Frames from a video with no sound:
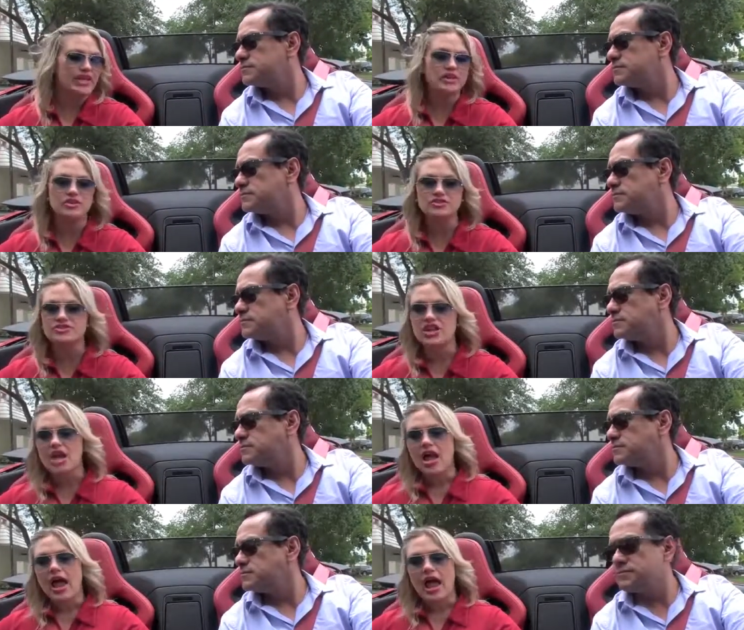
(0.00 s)
Speaker 1: wheels
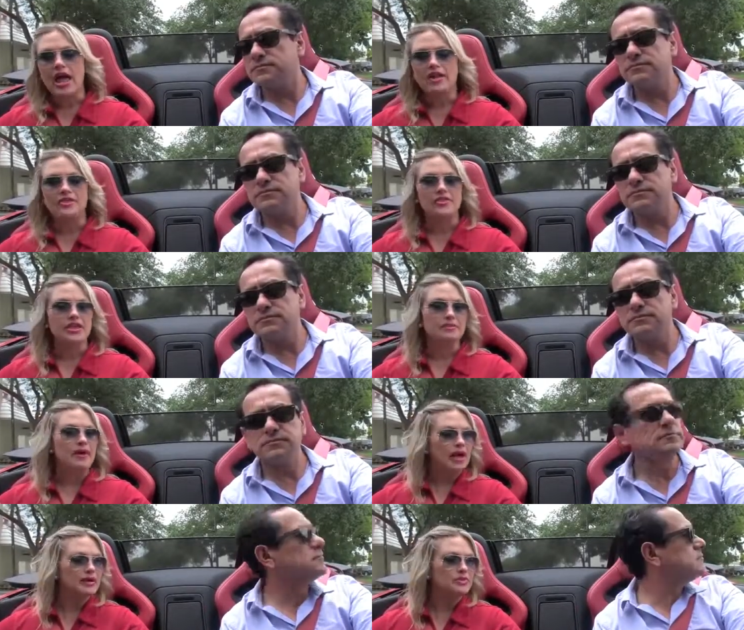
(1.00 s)
and the
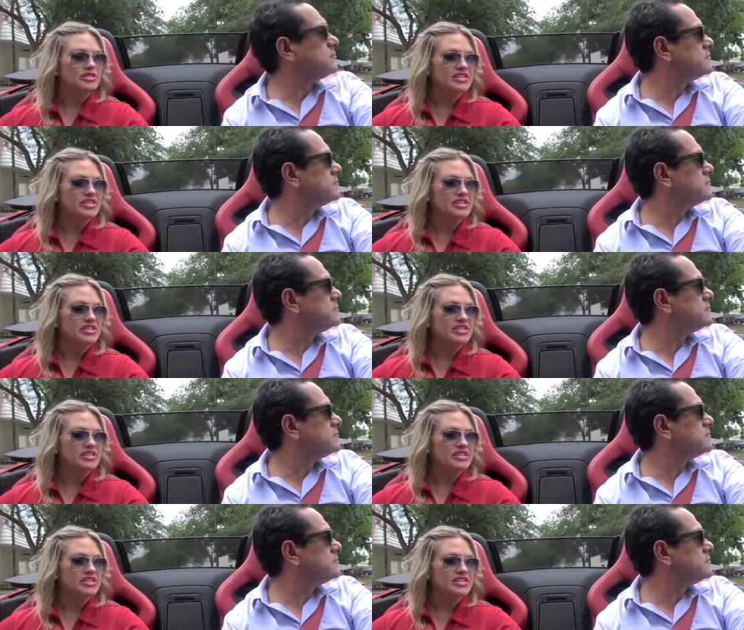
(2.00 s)
impeccable